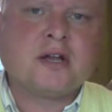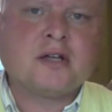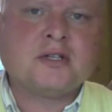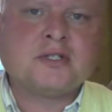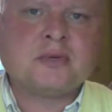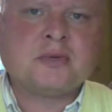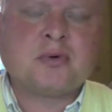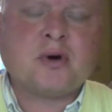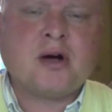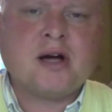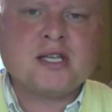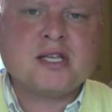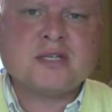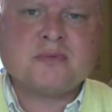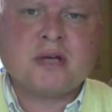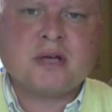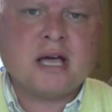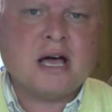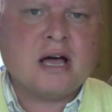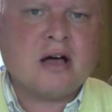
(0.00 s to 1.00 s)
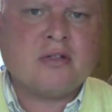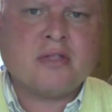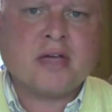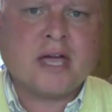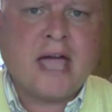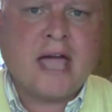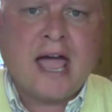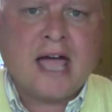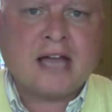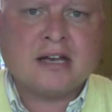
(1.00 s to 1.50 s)
and it surprised me how they
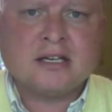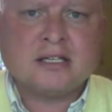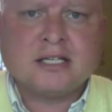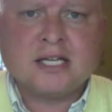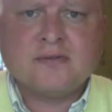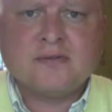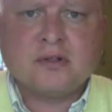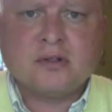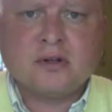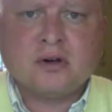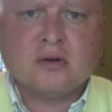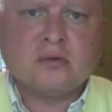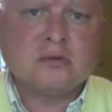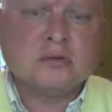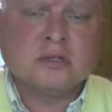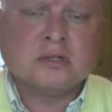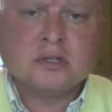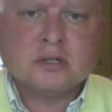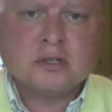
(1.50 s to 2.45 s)
hadn't, even though